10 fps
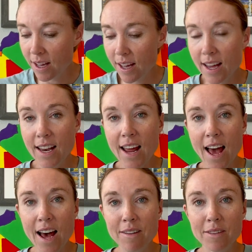and
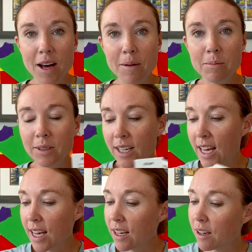have a
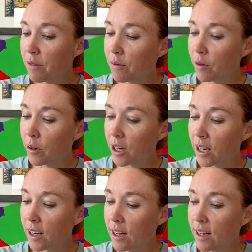blank
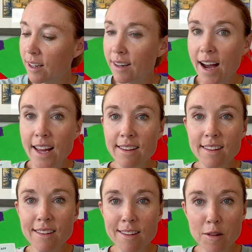for lines
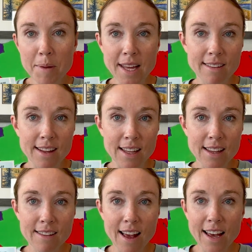and
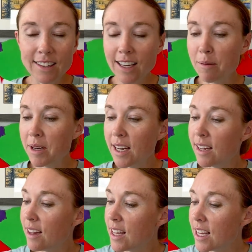spaces. I
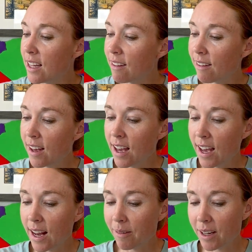laminated these,
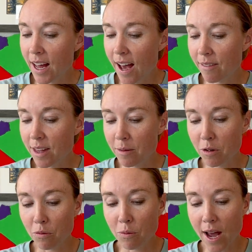and I'm going to have
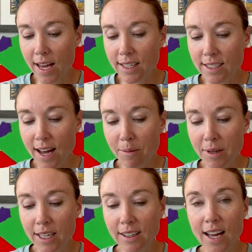them write how
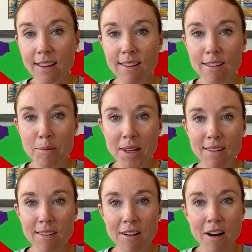many lines and
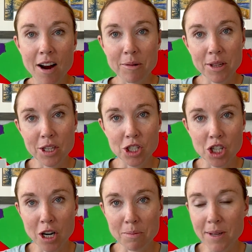spaces there are with a
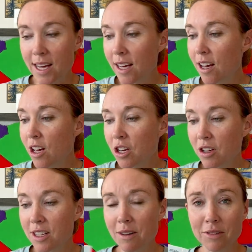Sharpie. You
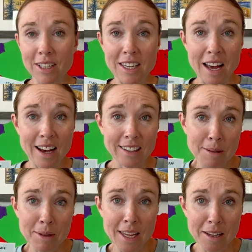could definitely not
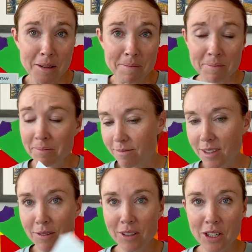laminate them.
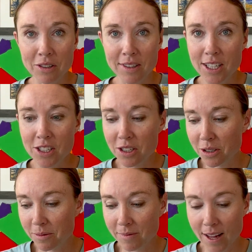Definitely don't need
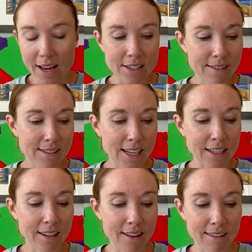to. I just did
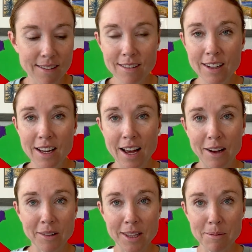because
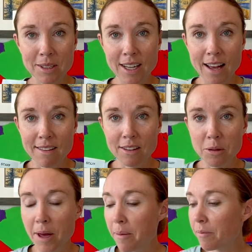I want them to last a
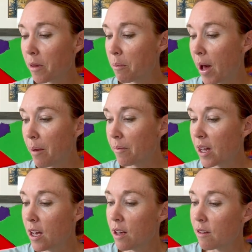little bit.
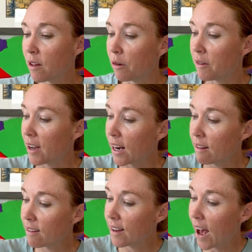So we've got a
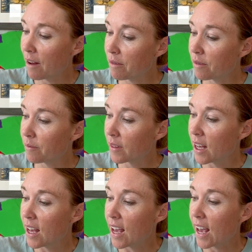staff.
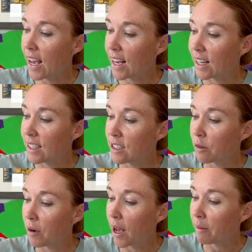And
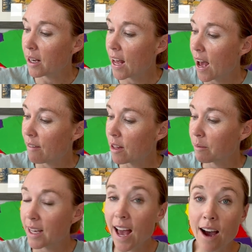I'm going to have
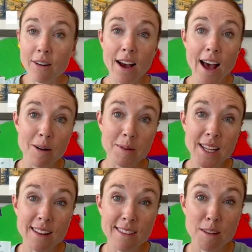them count how
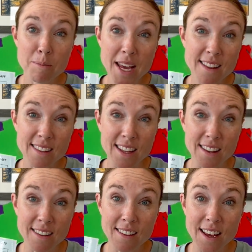many
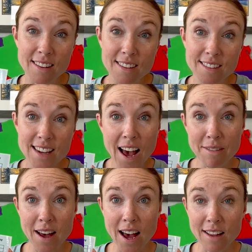spaces a
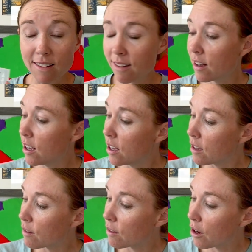staff has.
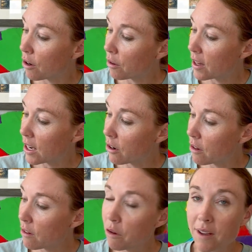So they
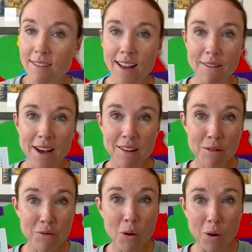notice, oh, a staff has
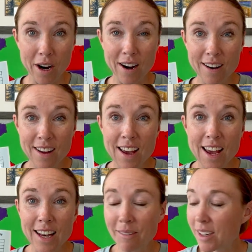4.
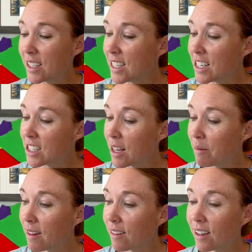And I'm going to teach them
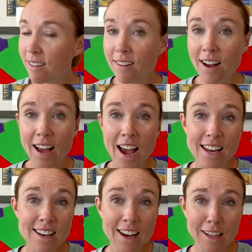this little song. I
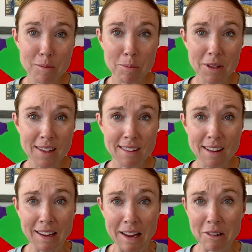did not come up with this
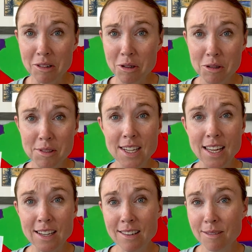song. I don't know who
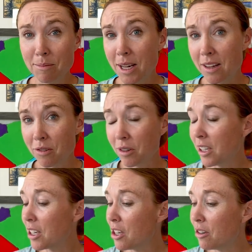did, but it's really
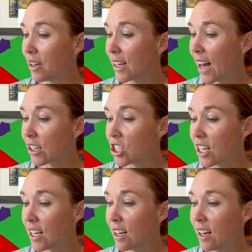cute and
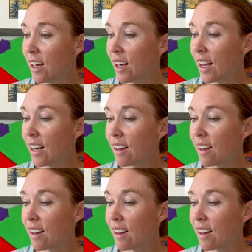catchy. And it